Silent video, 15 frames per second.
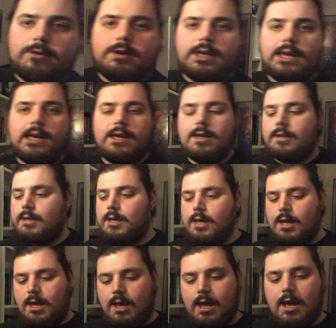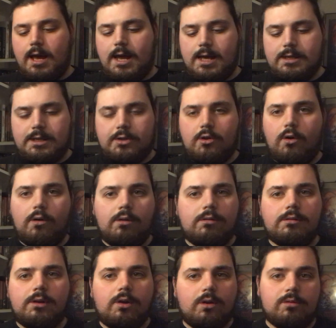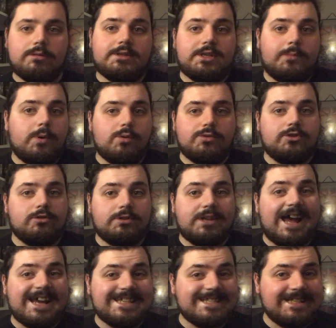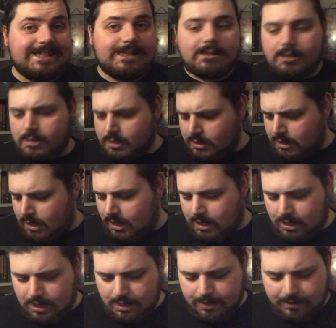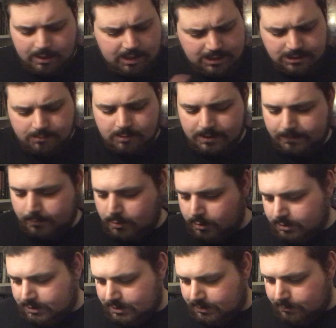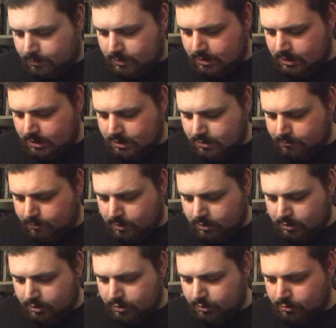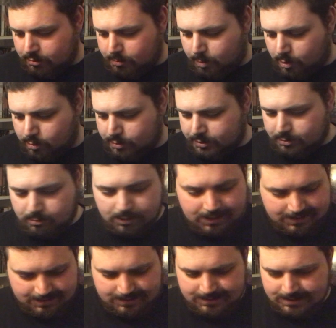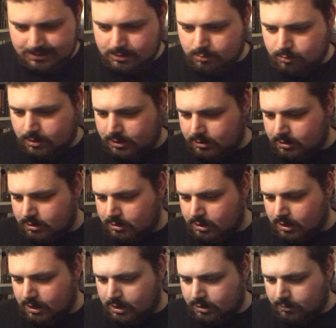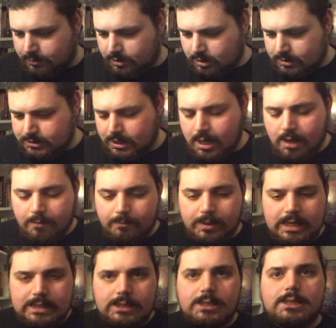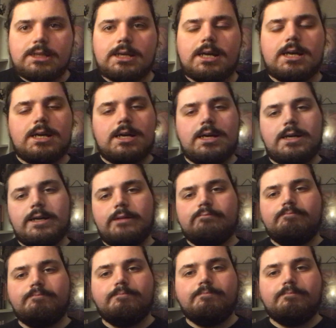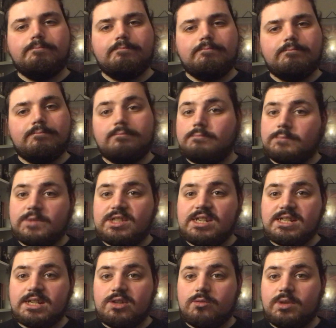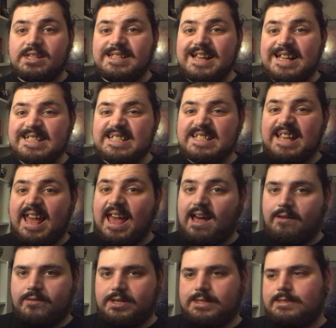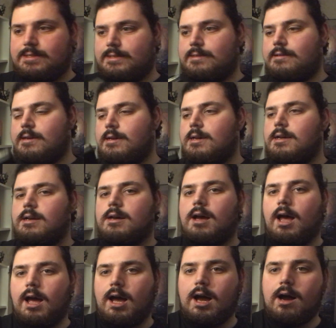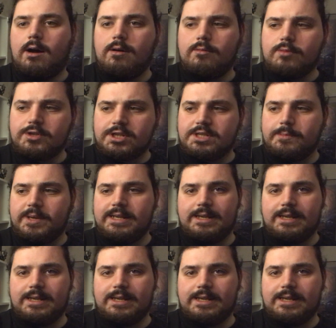in, and it holds the poster nicely. I actually might put part 2 poster in this one, to be honest, but the second one doesn't have it, which is a bit